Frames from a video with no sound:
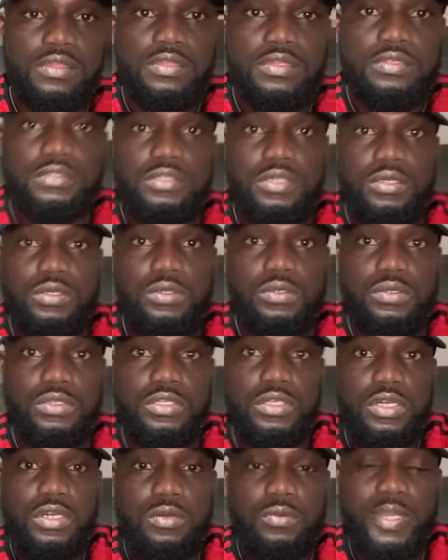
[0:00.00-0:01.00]
Sound good
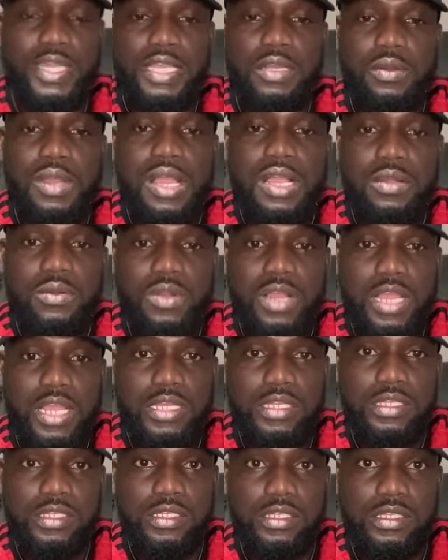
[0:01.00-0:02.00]
now. Wait, what go
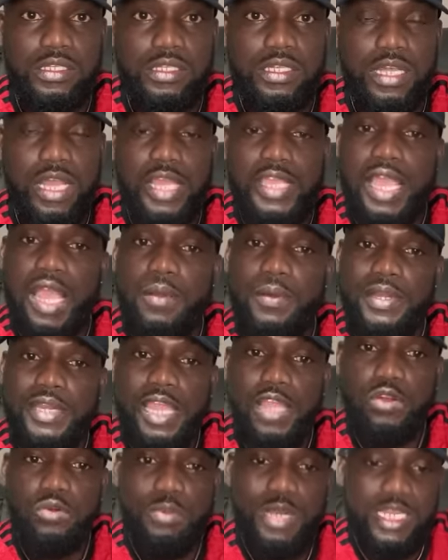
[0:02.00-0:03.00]
on? Are you one
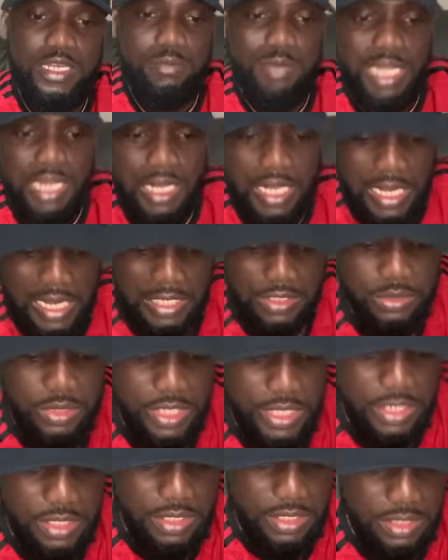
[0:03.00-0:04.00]
of the woman the man called
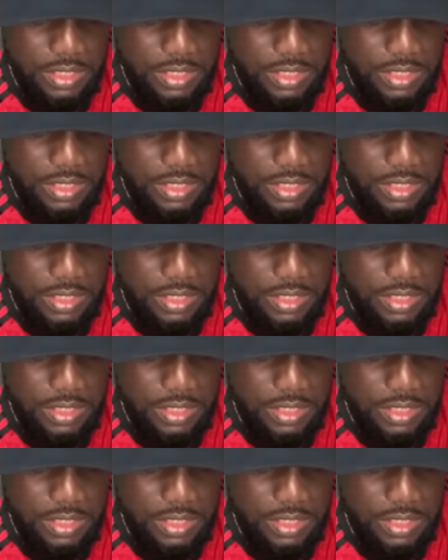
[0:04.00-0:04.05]
today?